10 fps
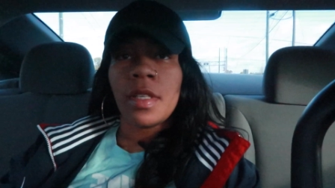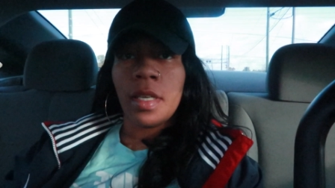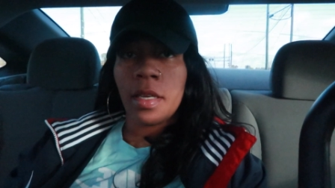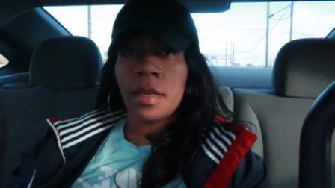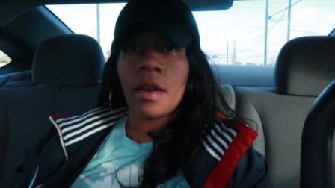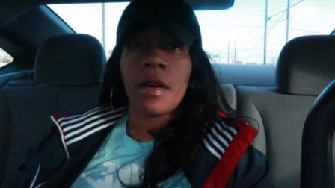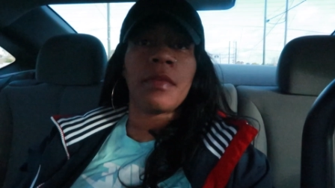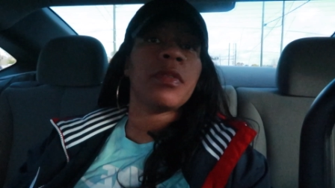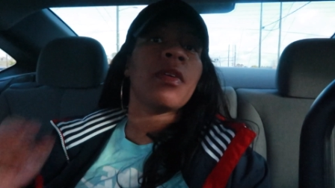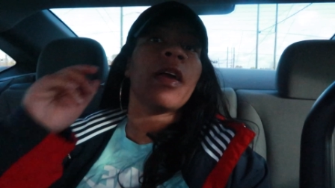yeah, y'all,
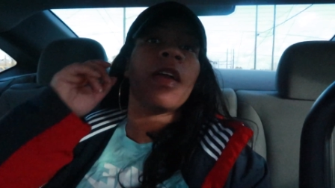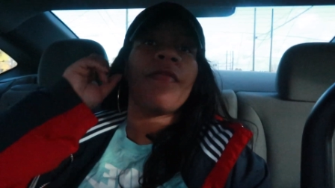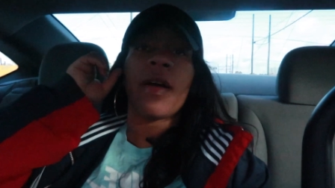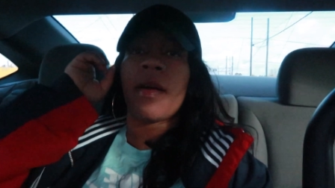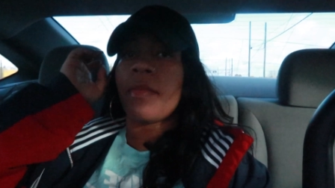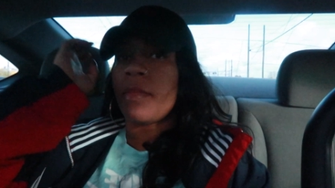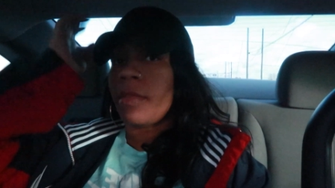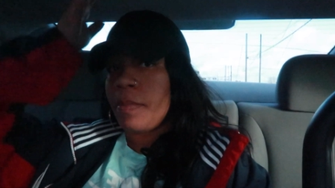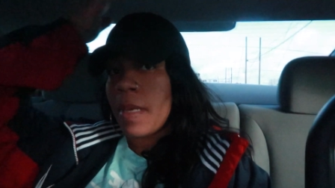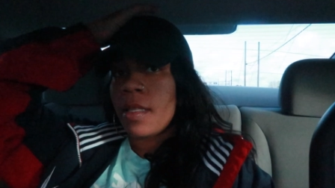I'm sorry if I,
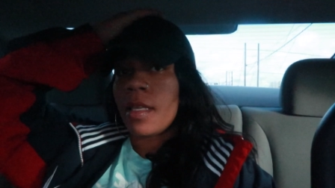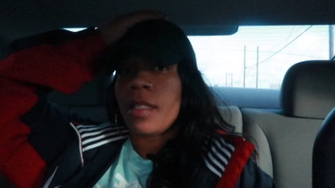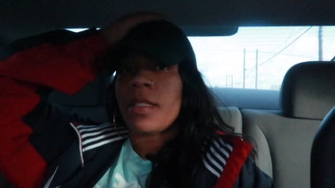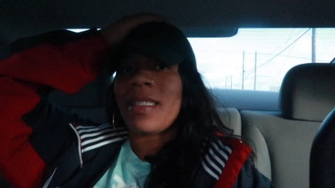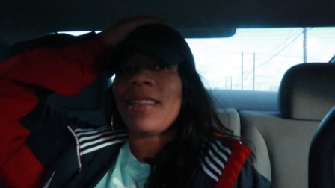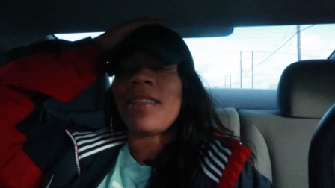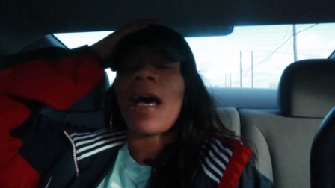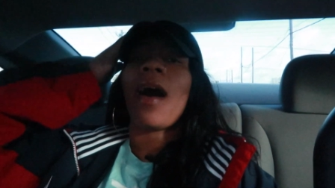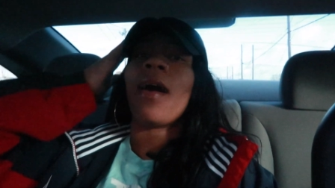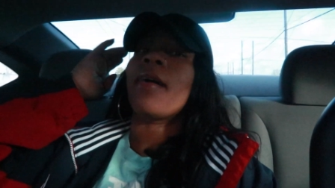let me look a little doc.